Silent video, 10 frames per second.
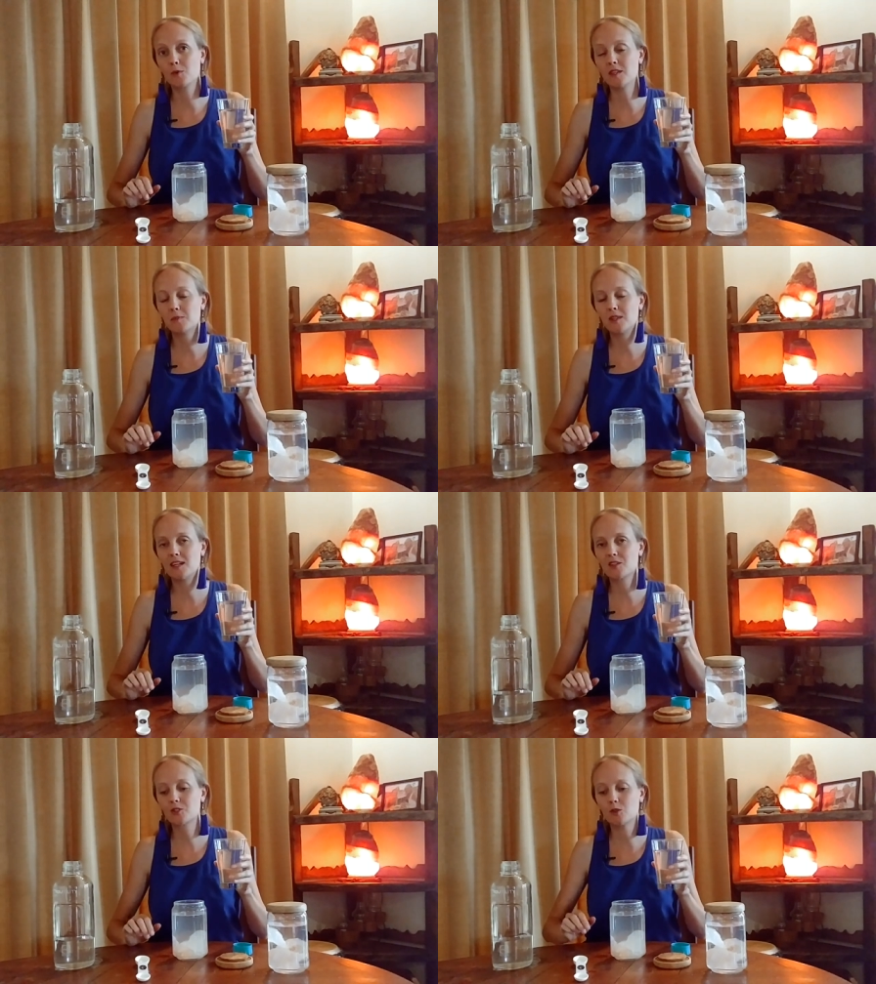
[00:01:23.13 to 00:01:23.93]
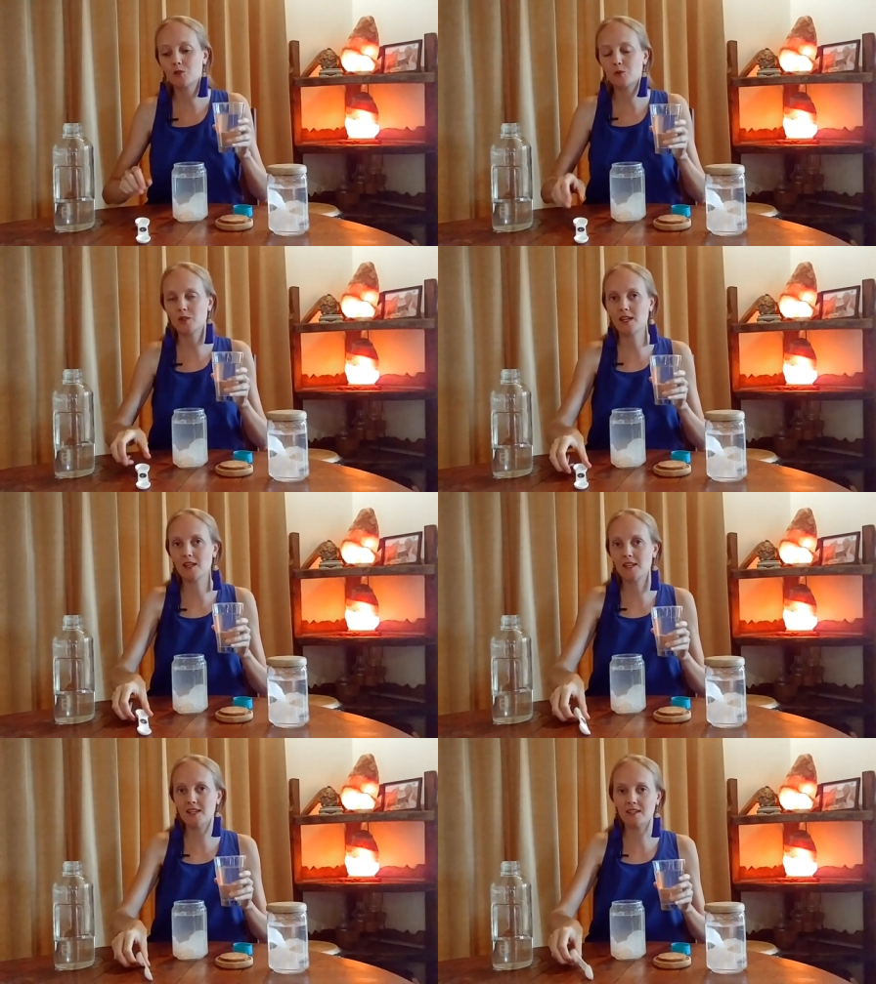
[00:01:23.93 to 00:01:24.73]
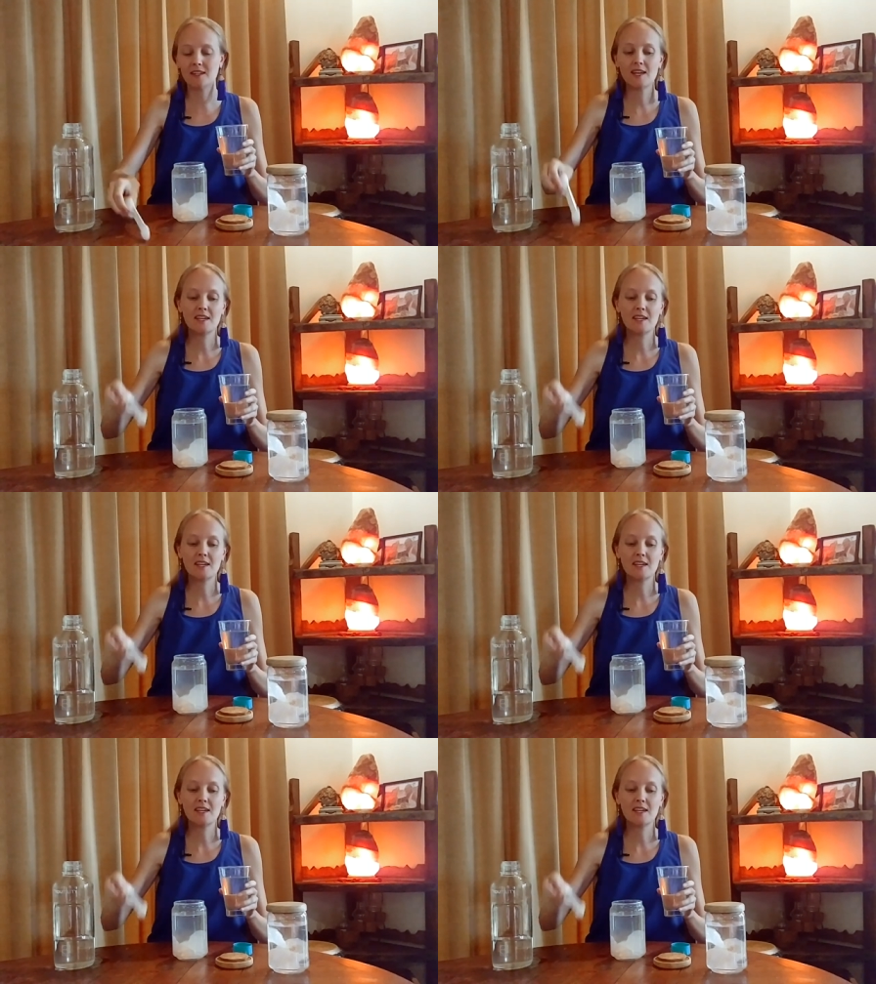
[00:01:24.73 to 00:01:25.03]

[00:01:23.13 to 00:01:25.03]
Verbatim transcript: with Himalayan Salt Sole in it